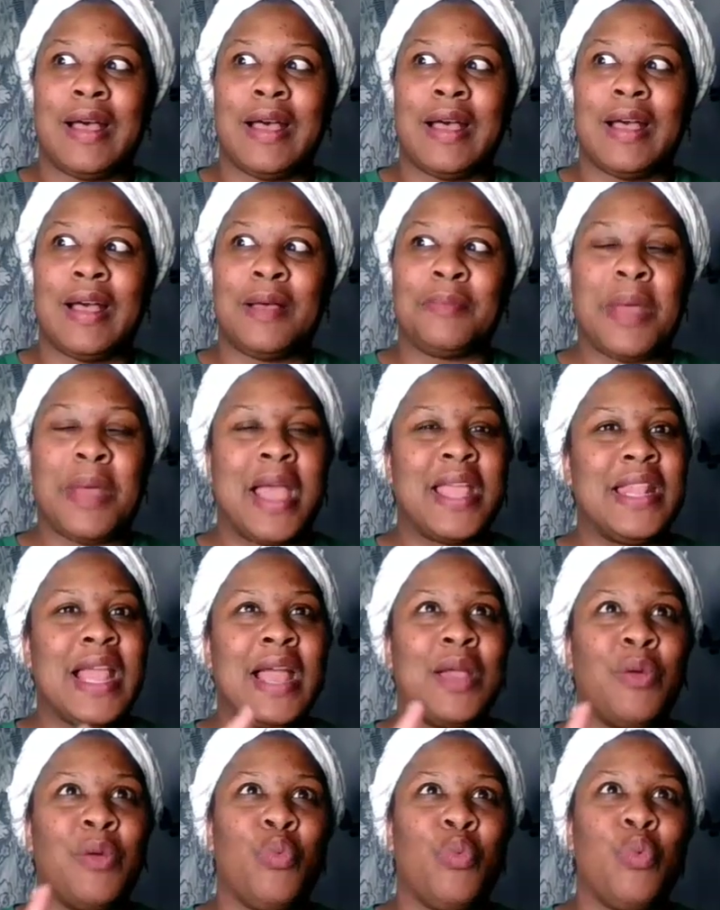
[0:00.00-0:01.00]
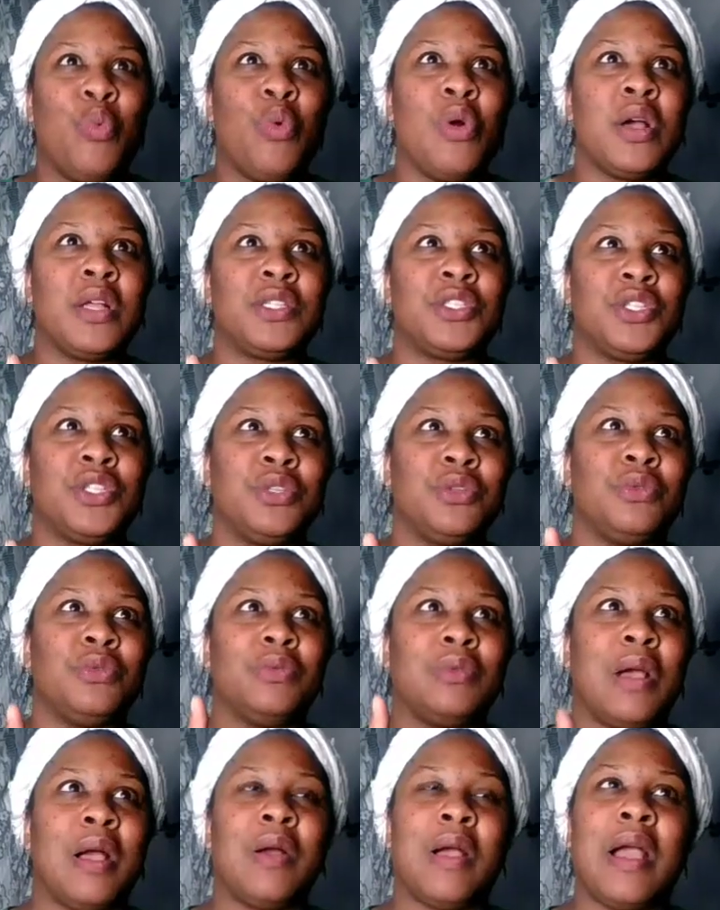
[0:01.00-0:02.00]
I want to.
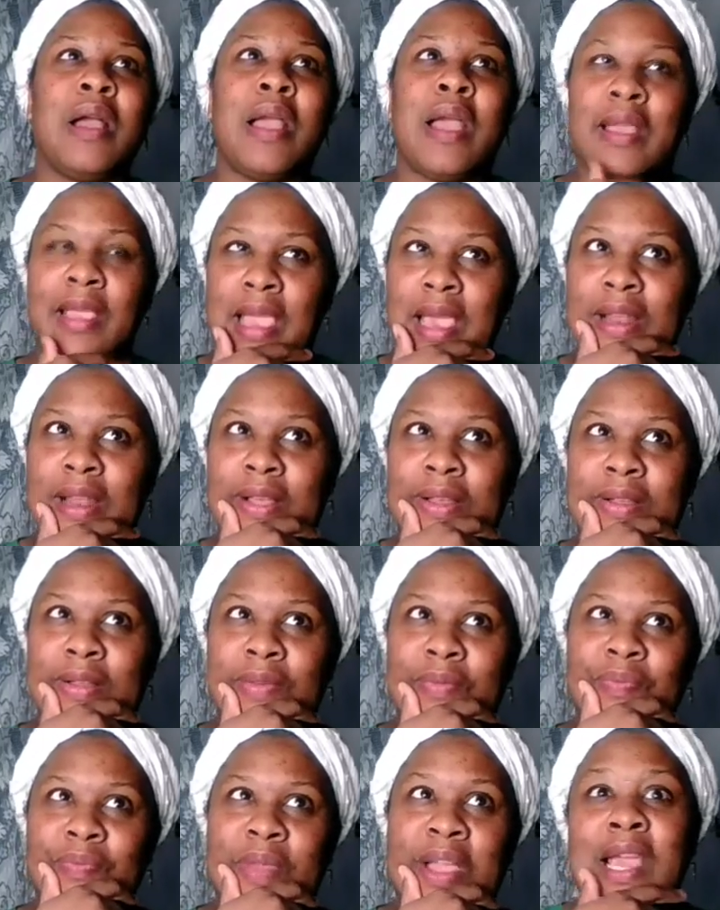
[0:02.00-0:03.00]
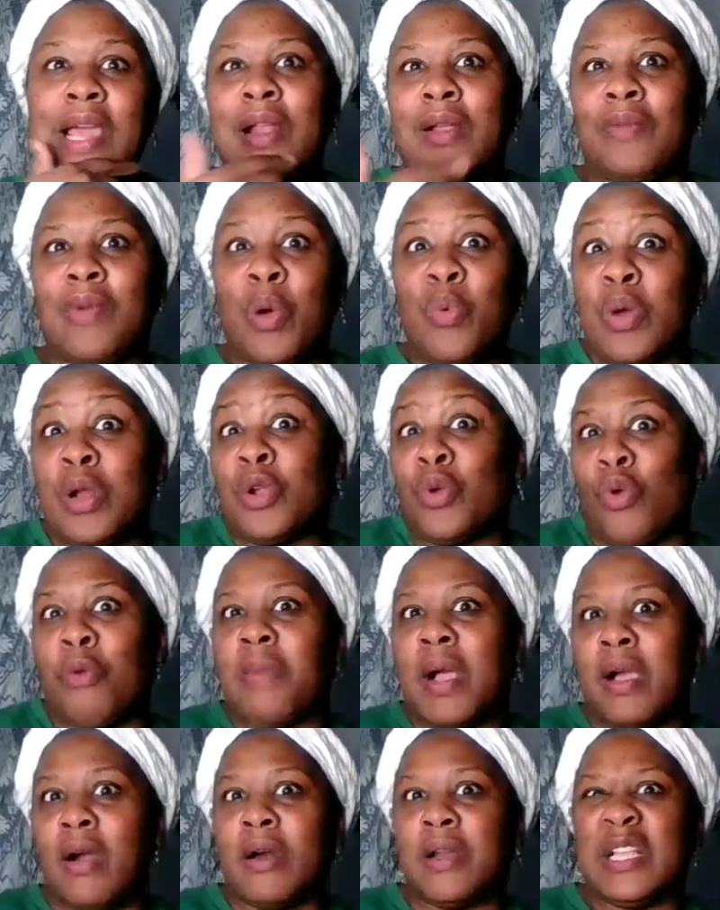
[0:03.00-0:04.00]
I want to grow
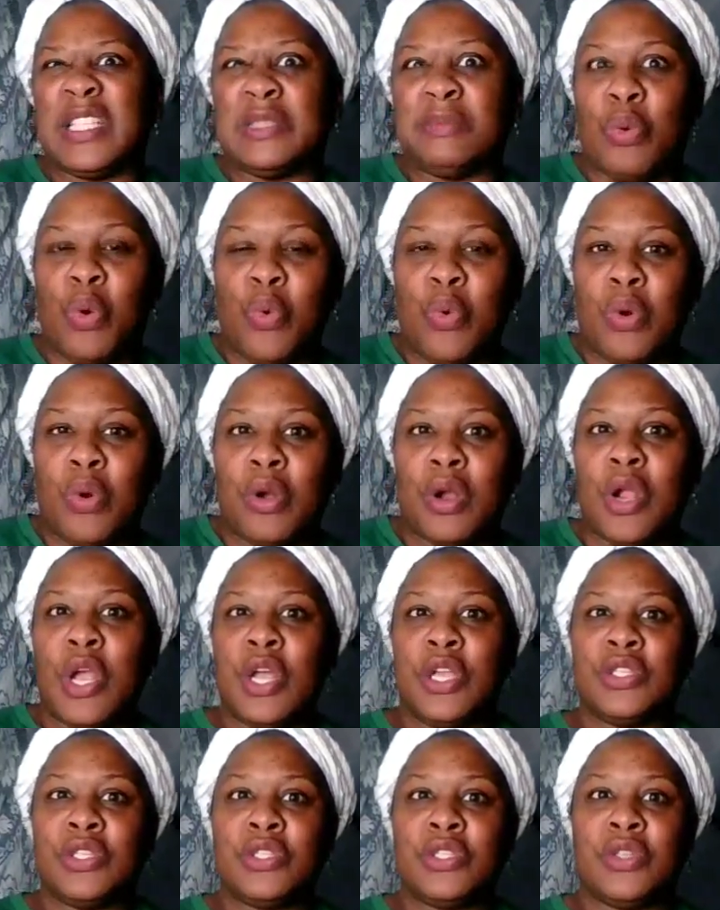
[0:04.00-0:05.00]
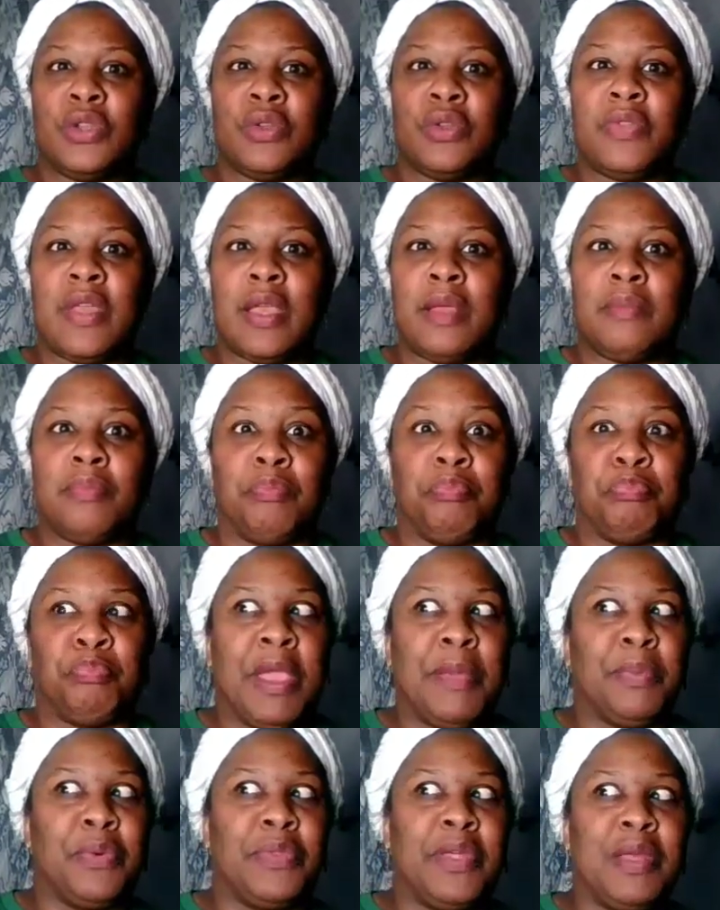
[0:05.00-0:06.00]
my audience more so that
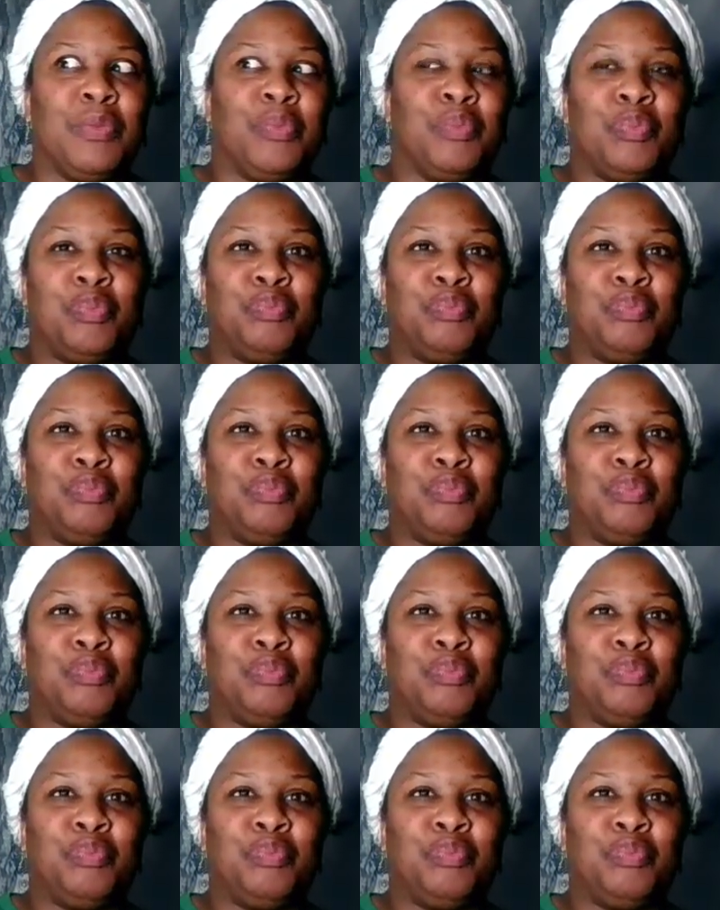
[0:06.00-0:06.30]
people that